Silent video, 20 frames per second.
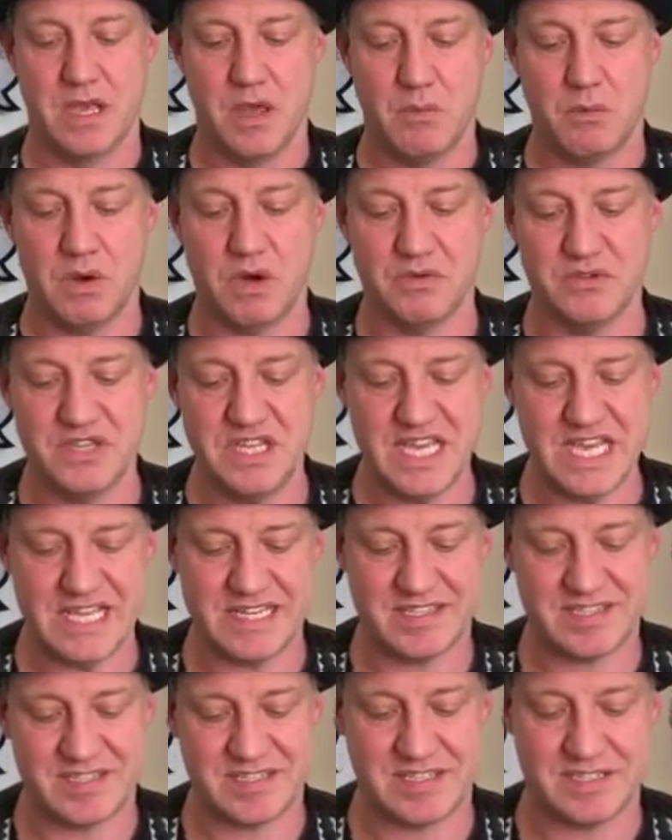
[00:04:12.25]
Well,
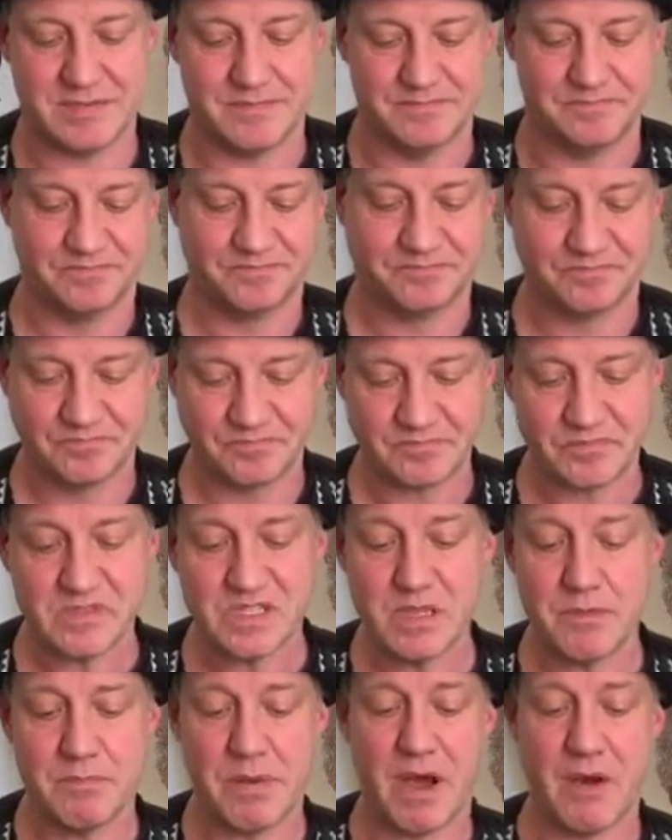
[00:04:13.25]
this
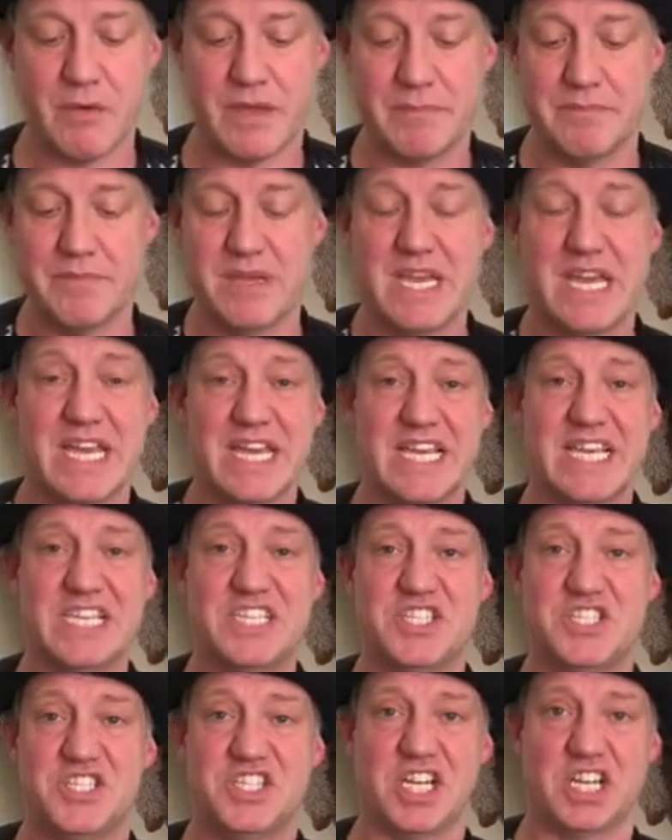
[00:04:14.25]
poem is
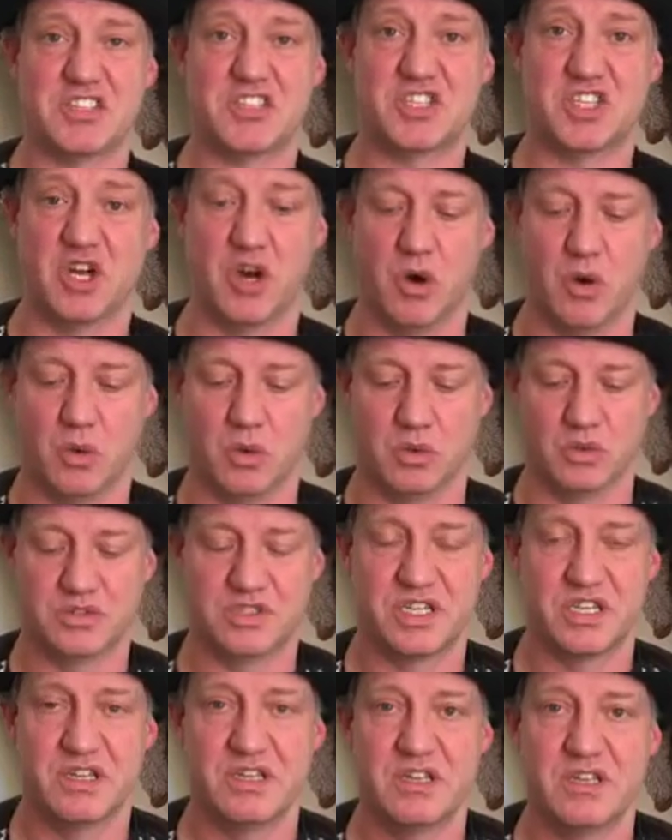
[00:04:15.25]
just called
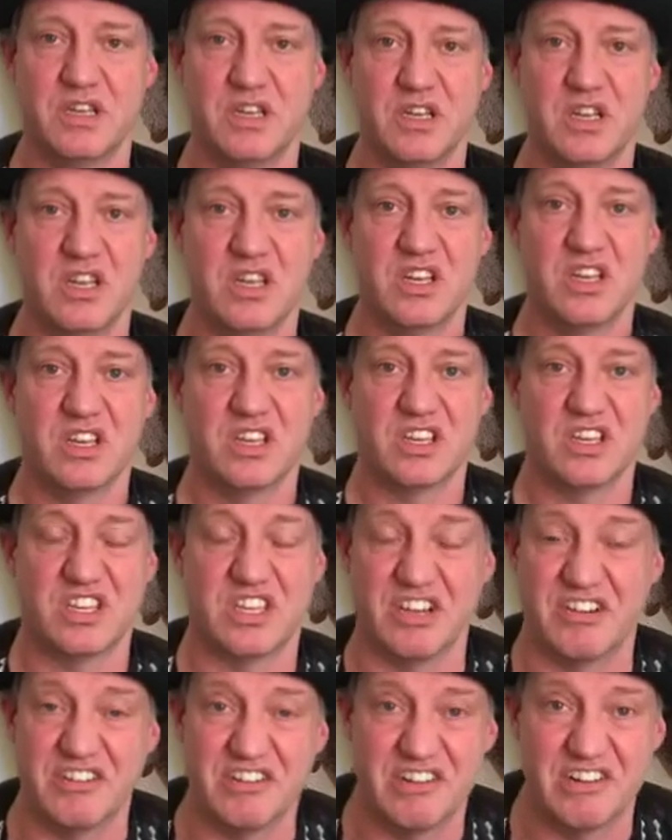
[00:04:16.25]

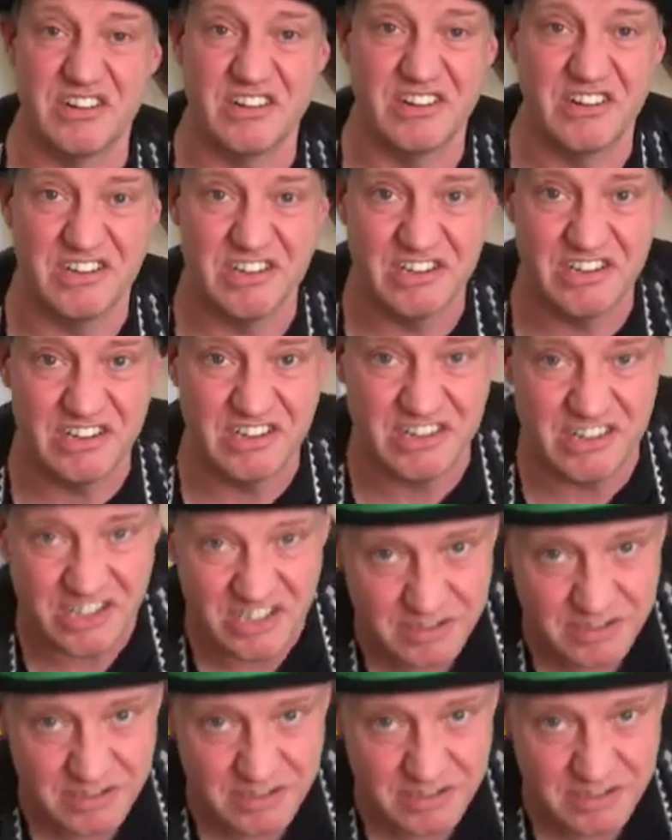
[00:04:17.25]
Grrr.